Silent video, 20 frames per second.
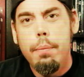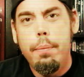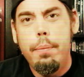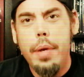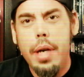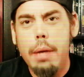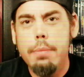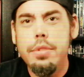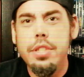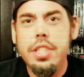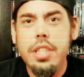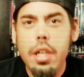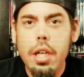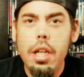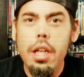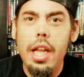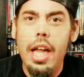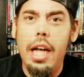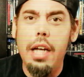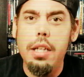But I'm
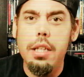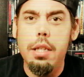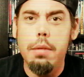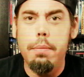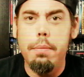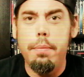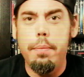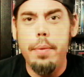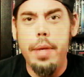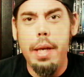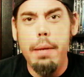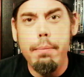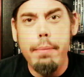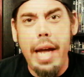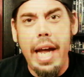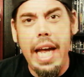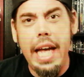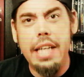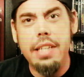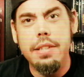still allowed to get
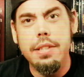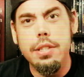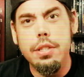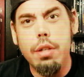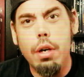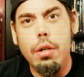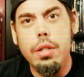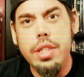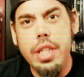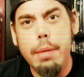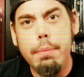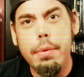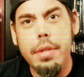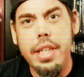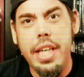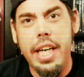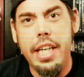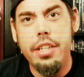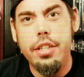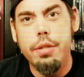mad and throw a temper
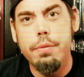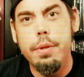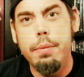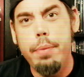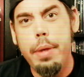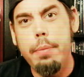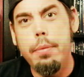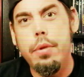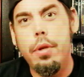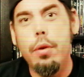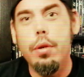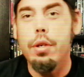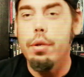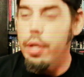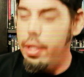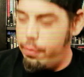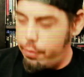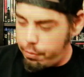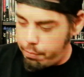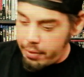tantrum that people don't
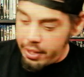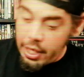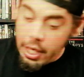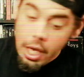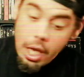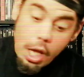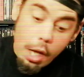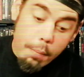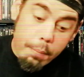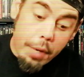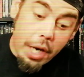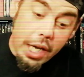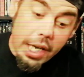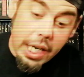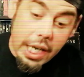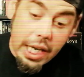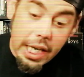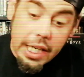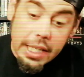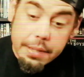agree with me.
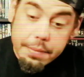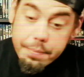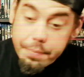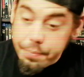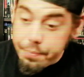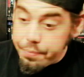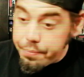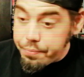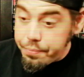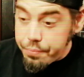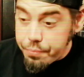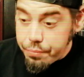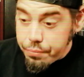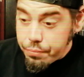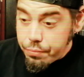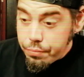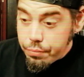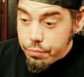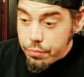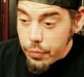But
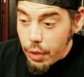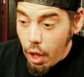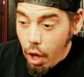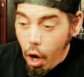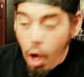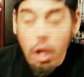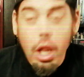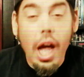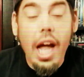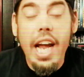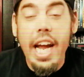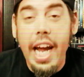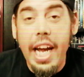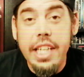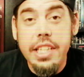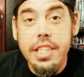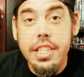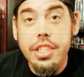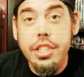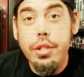all I
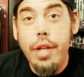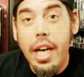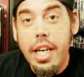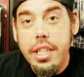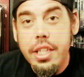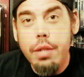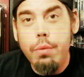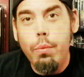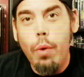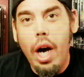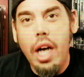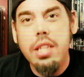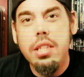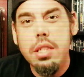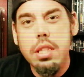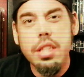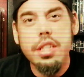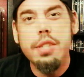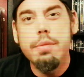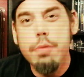ask is, you actually
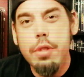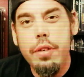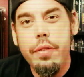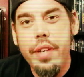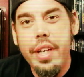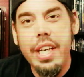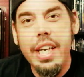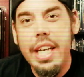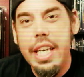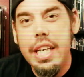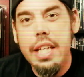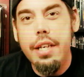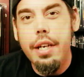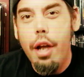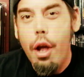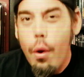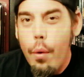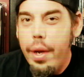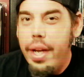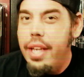watch this movie again
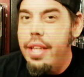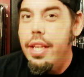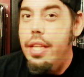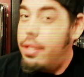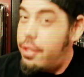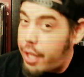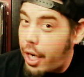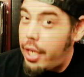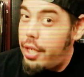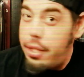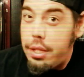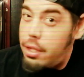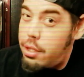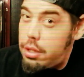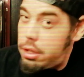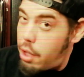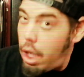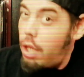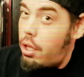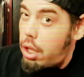knowing that
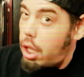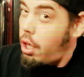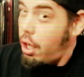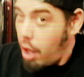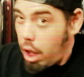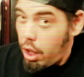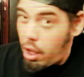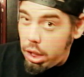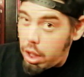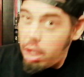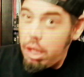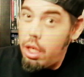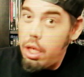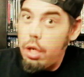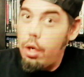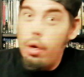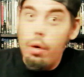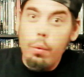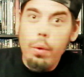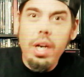Jason's not the killer?
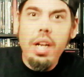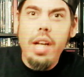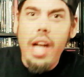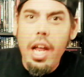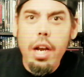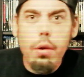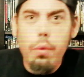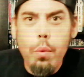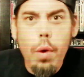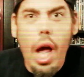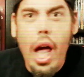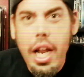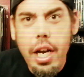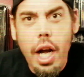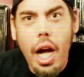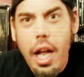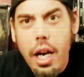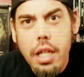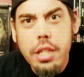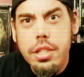Or what?
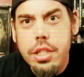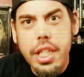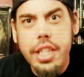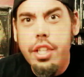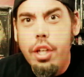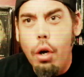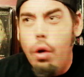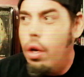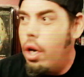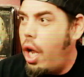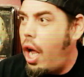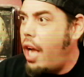I honestly don't.